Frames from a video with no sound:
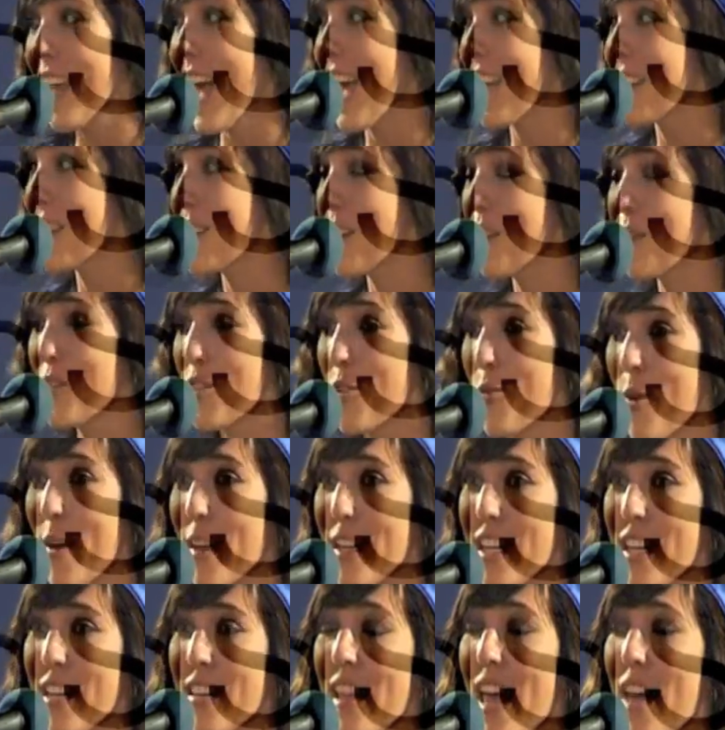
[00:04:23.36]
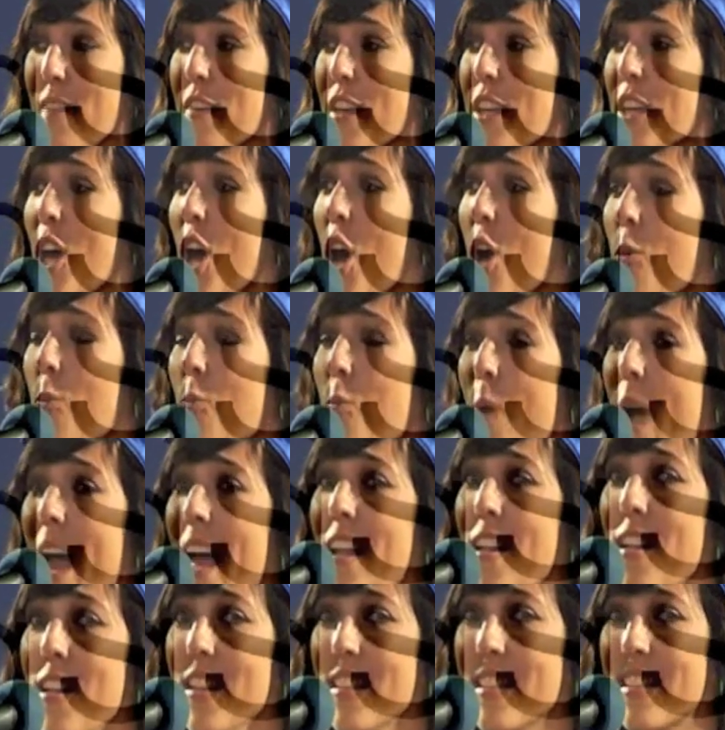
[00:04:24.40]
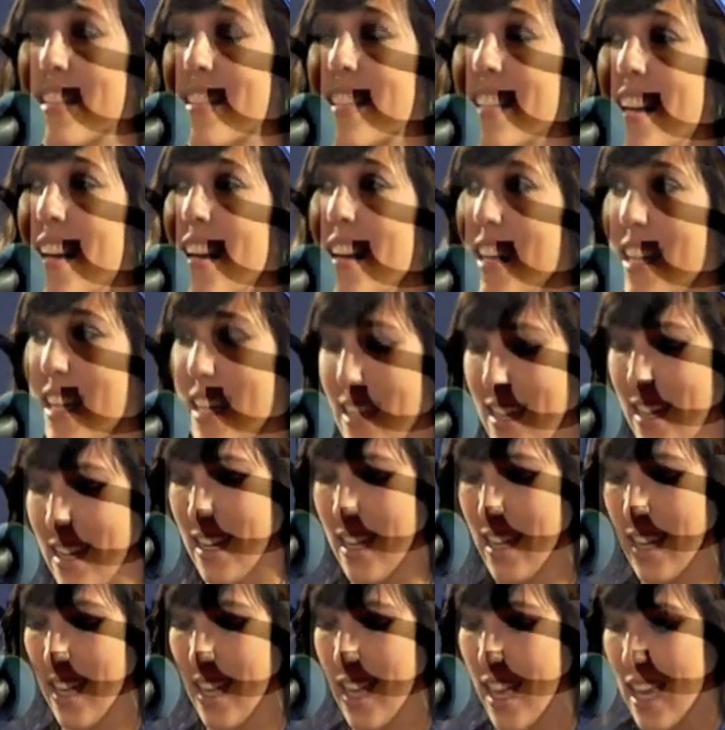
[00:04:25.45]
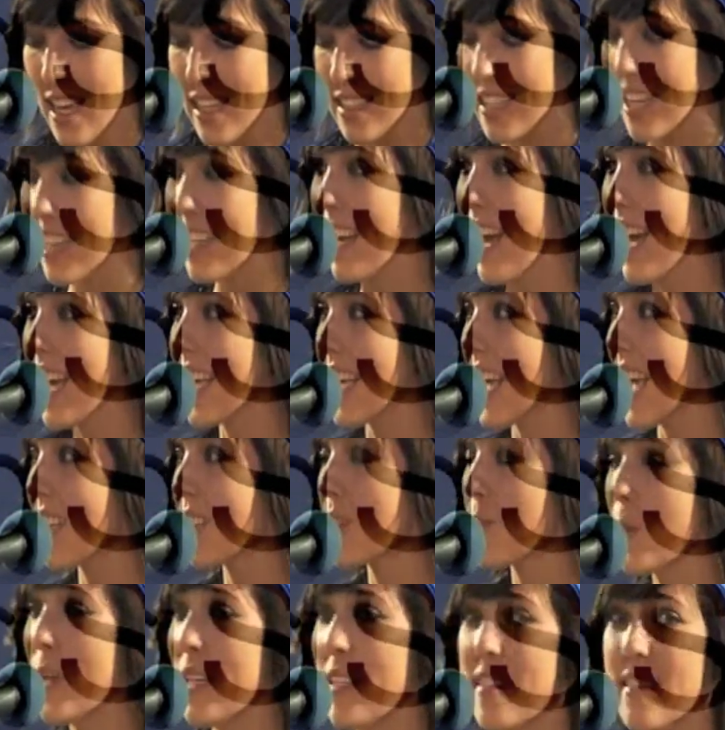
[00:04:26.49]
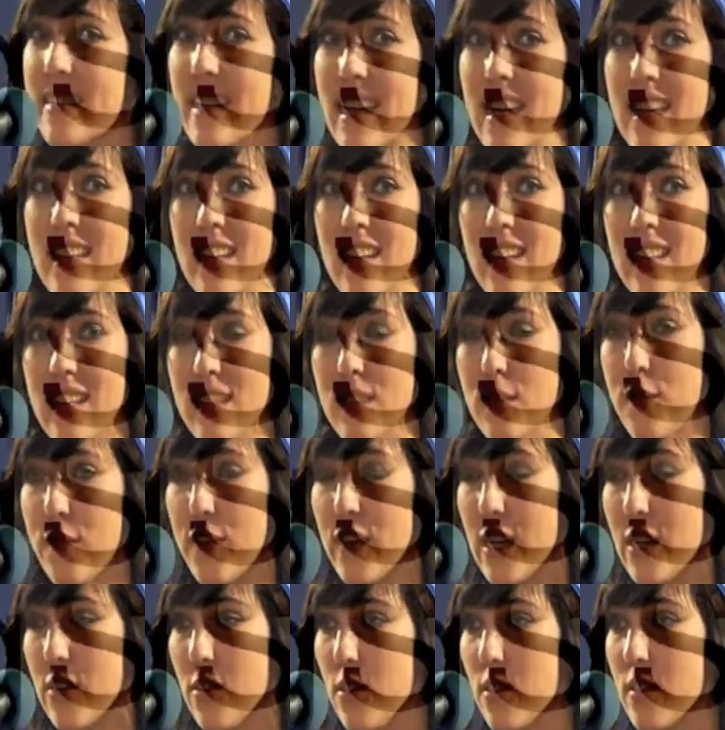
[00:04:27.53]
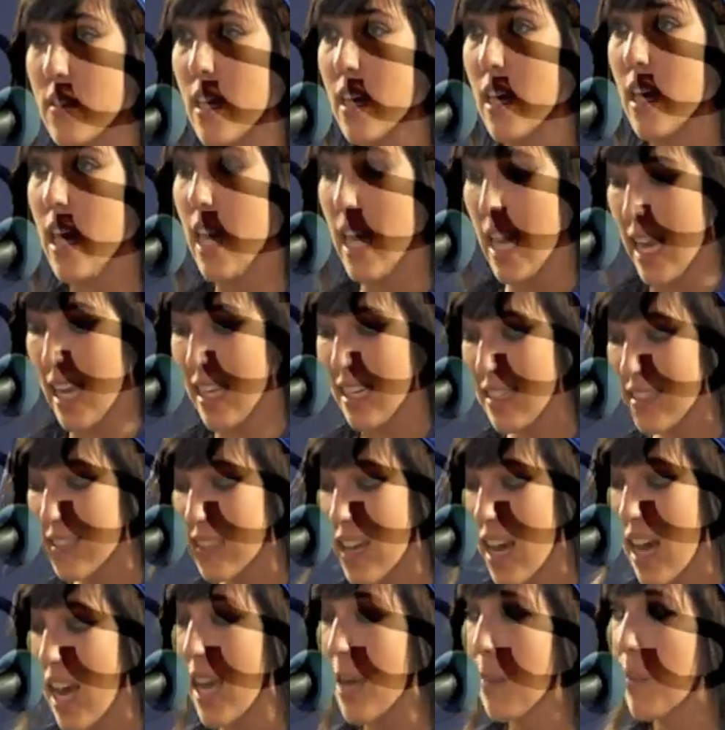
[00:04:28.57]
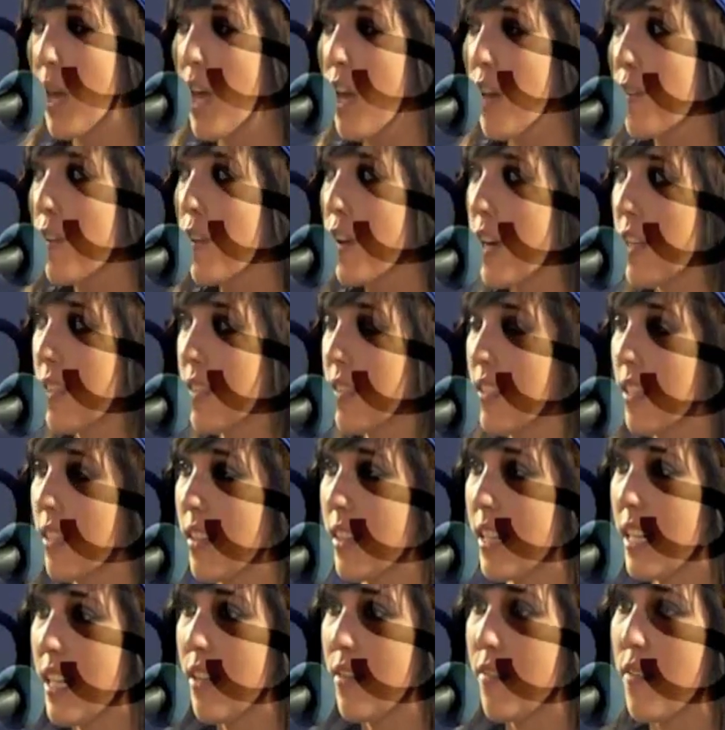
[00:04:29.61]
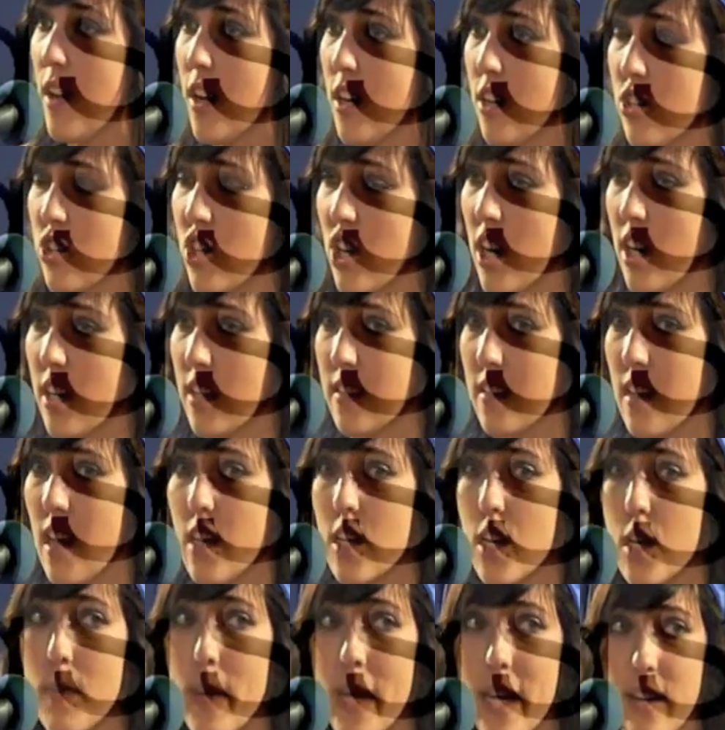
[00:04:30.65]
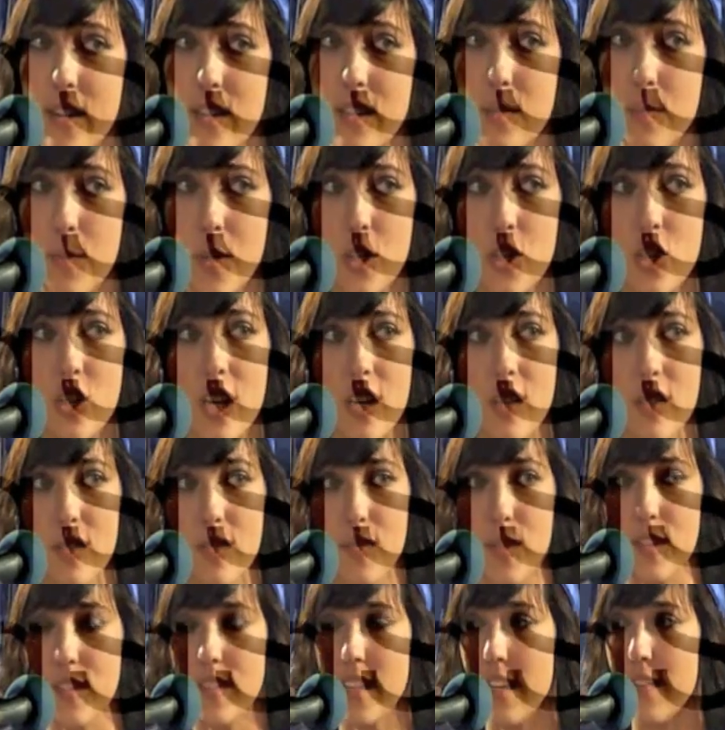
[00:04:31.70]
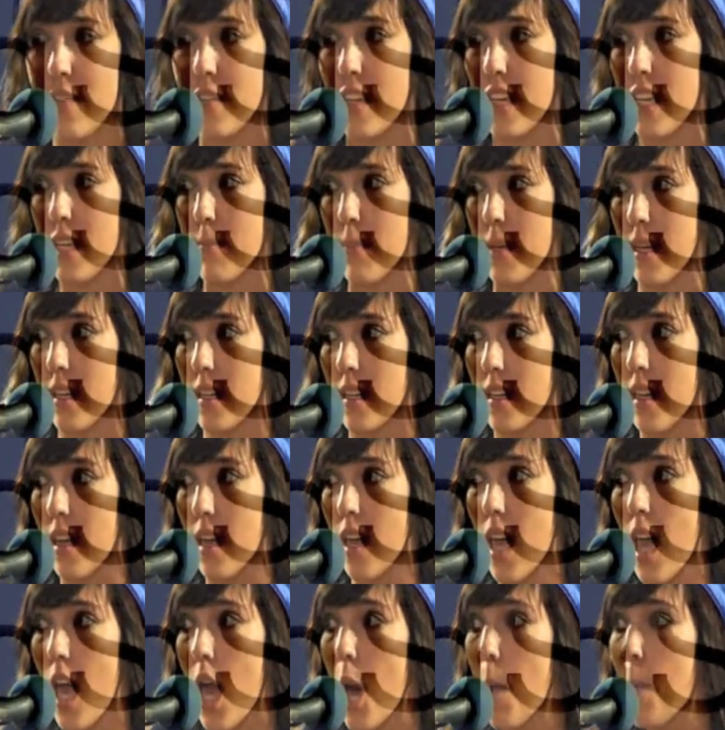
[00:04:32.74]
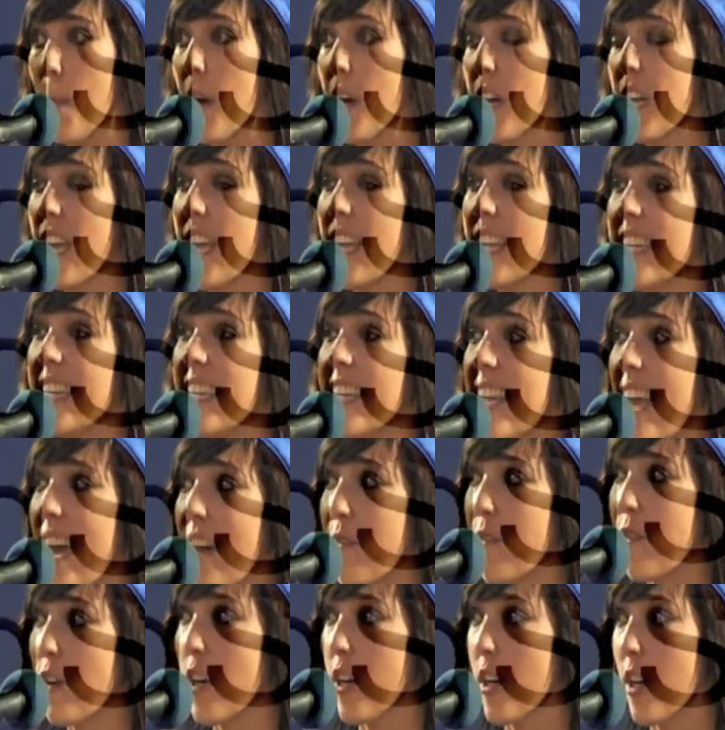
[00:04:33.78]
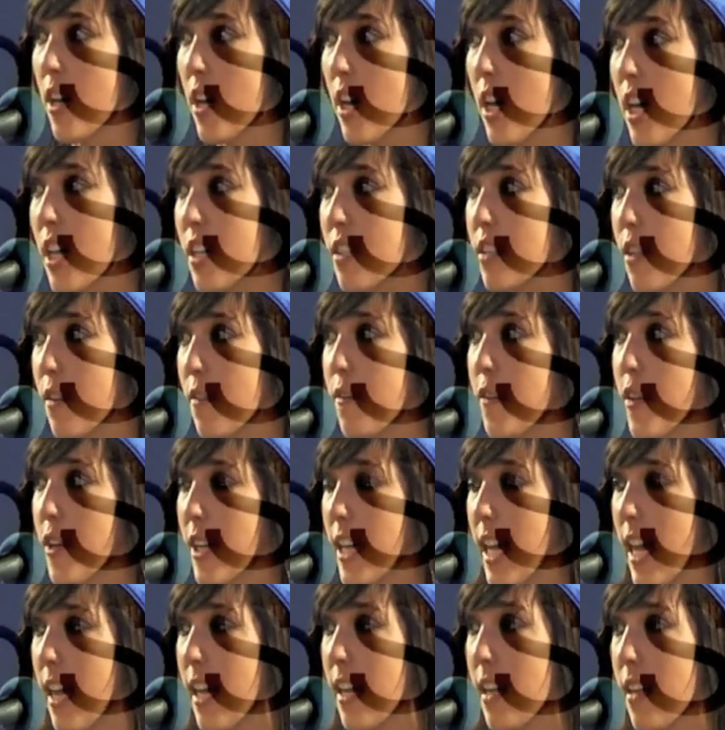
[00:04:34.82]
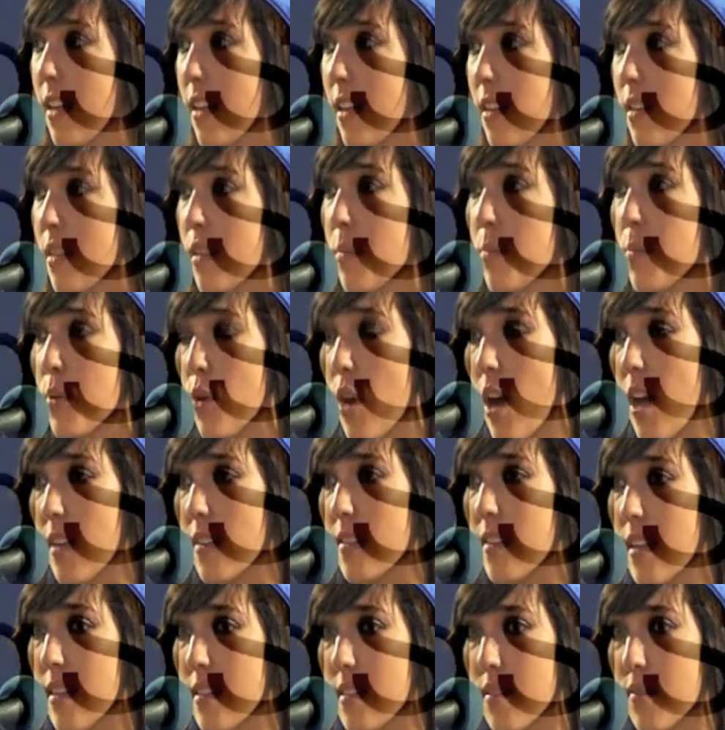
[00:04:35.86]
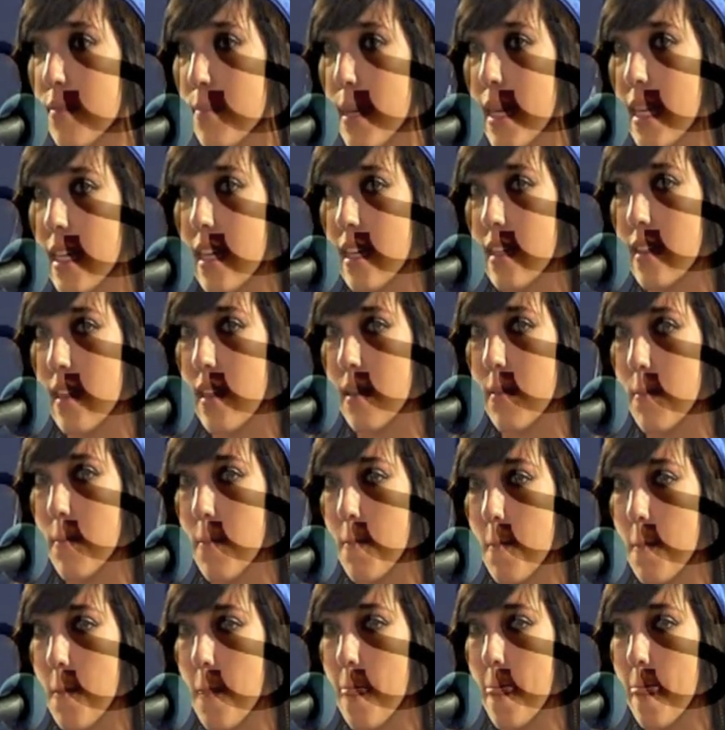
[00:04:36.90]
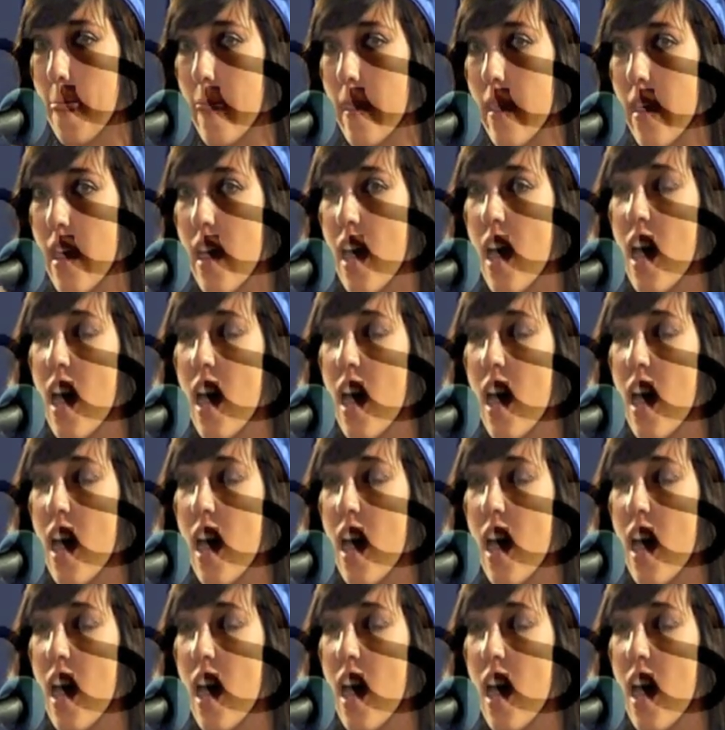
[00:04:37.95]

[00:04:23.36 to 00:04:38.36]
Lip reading: Class of 2011, well done. Tonight, as we stand on this field, it is time for us to leave our jars on our parents' bookshelves for safekeeping, but never to forget the process of making them.